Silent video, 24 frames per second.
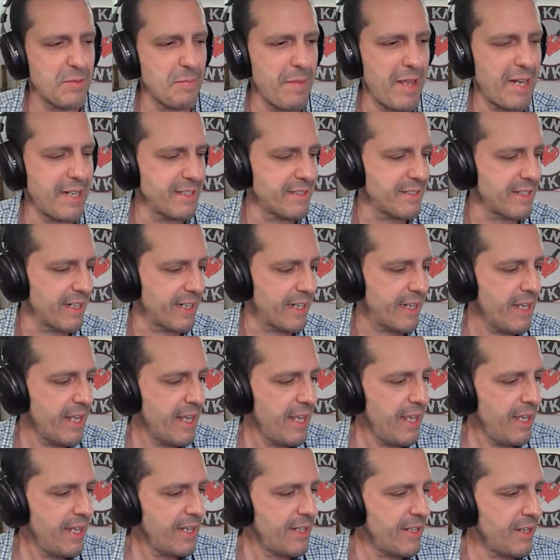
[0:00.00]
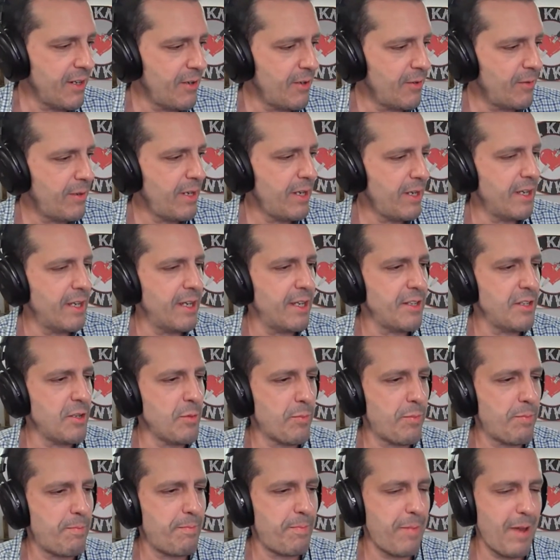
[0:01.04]
menacing. You know, uh,
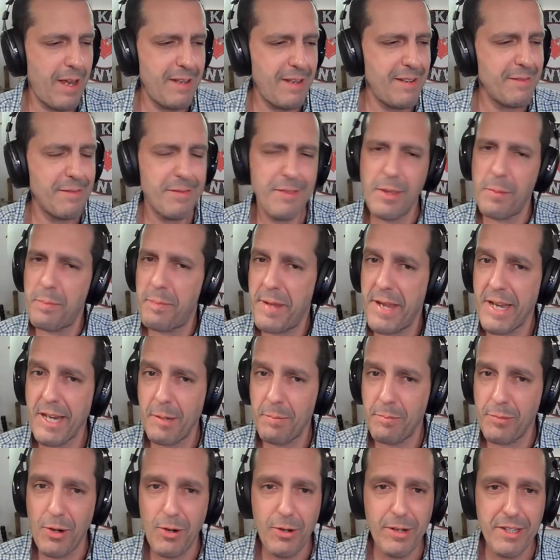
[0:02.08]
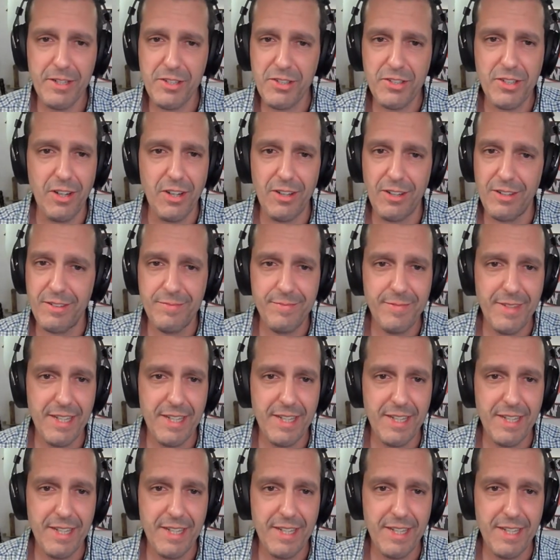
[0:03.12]
you uh, the pink broken skull.